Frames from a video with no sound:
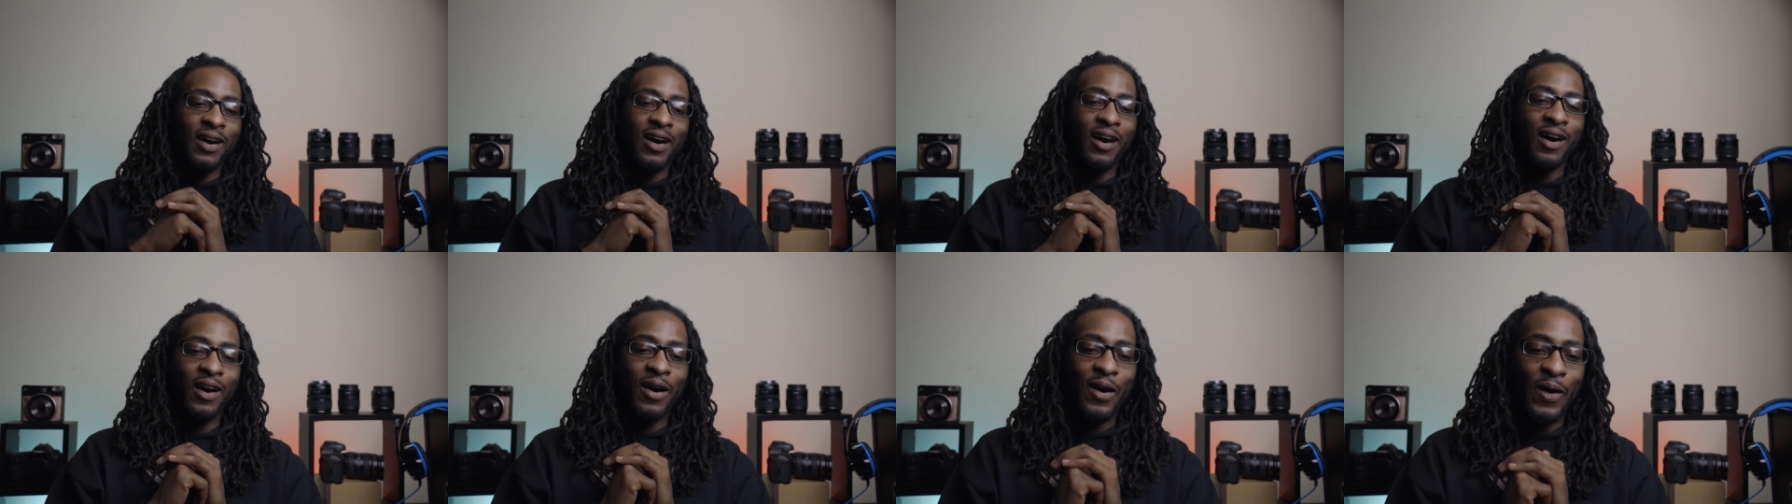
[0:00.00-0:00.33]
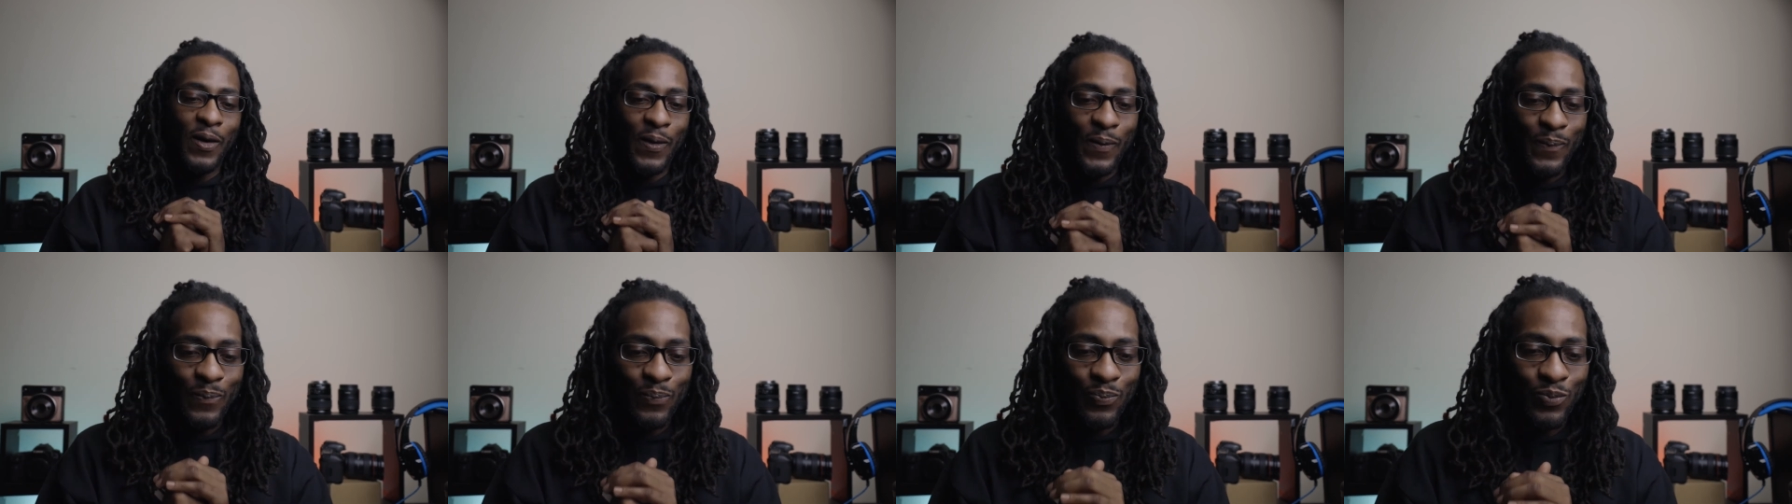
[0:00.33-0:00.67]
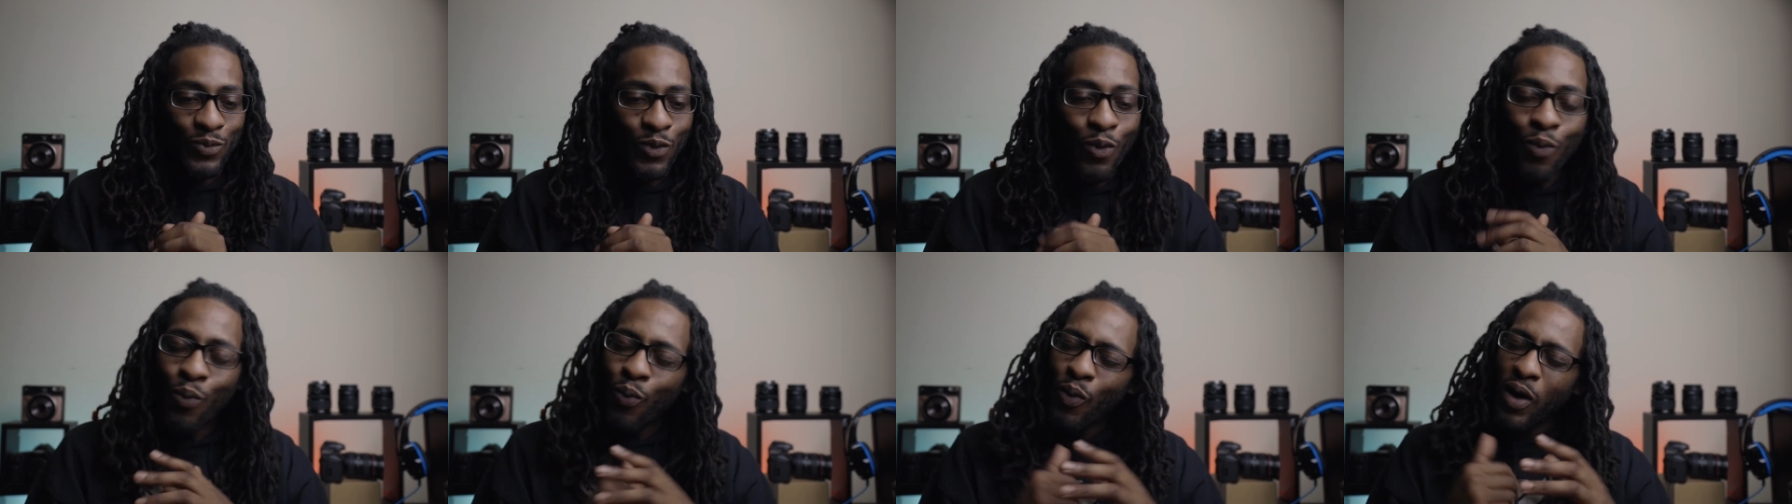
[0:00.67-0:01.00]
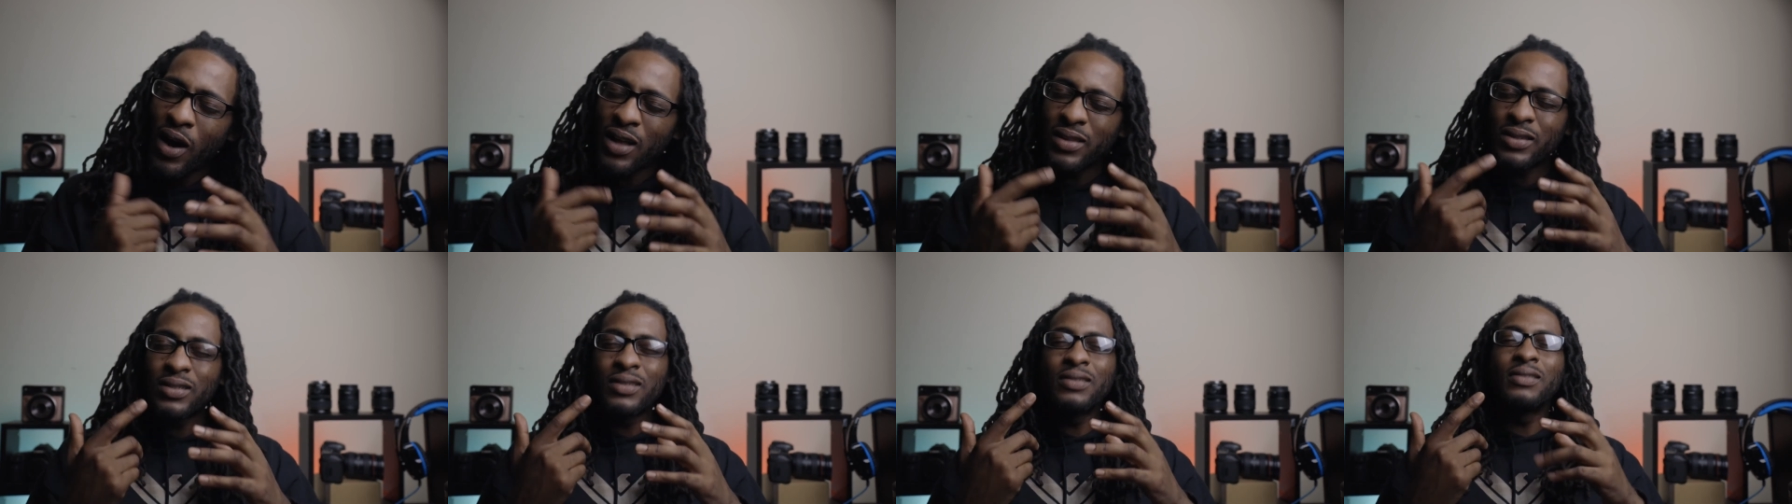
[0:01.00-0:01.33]
Um,
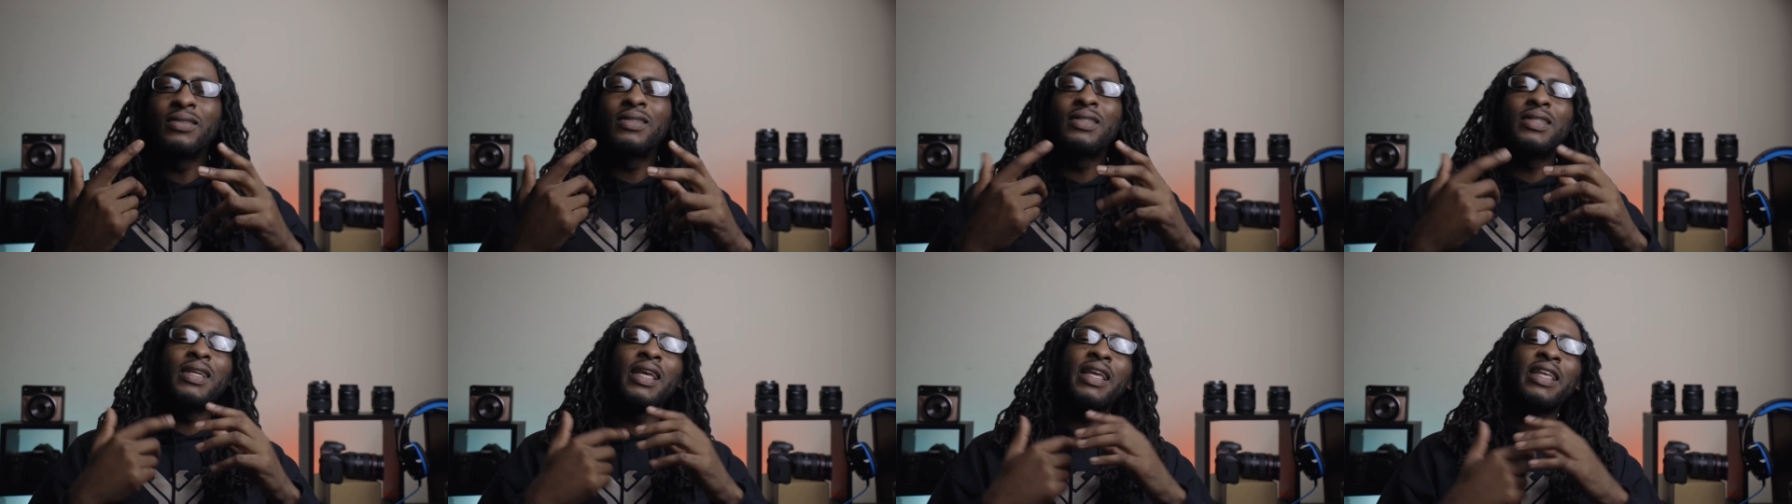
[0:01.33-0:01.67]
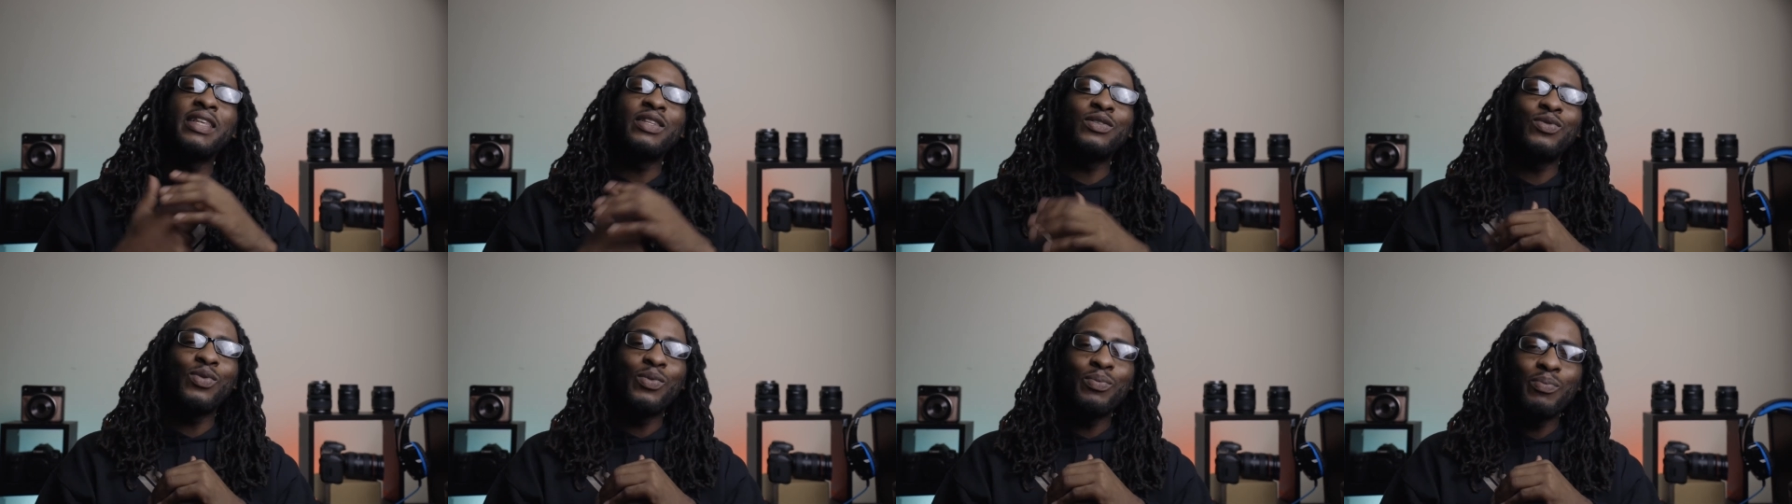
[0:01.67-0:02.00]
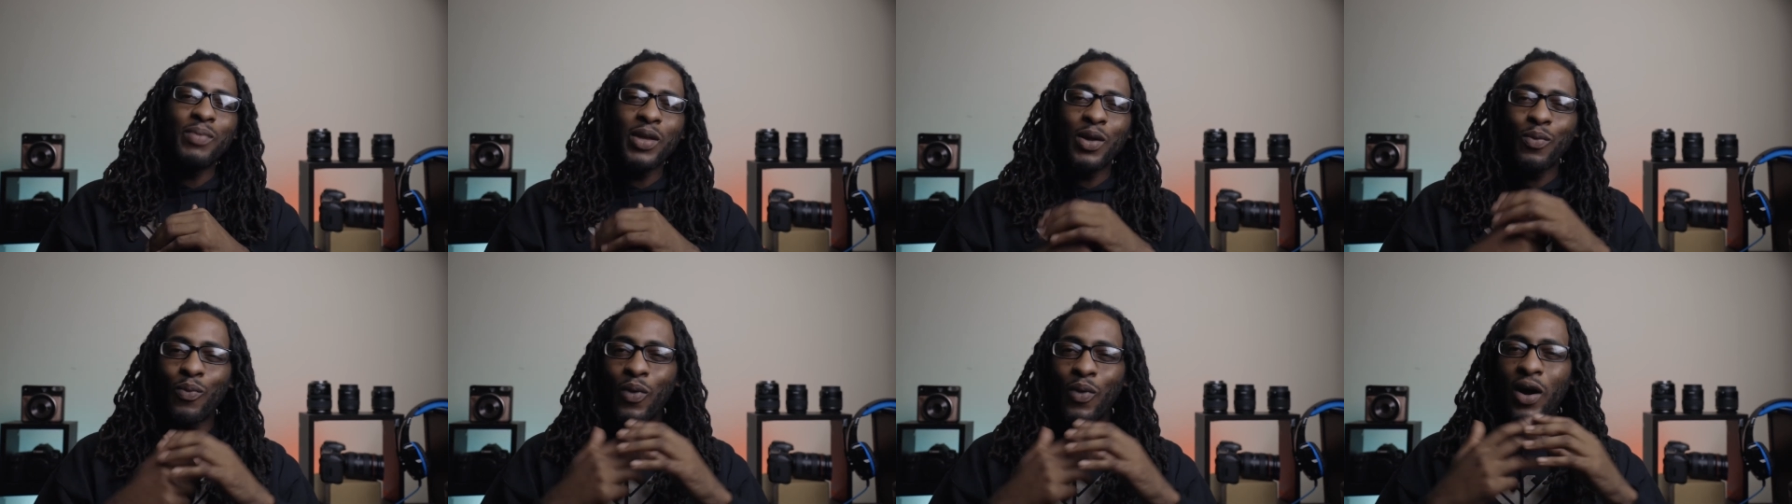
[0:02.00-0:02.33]
watching scenes with me,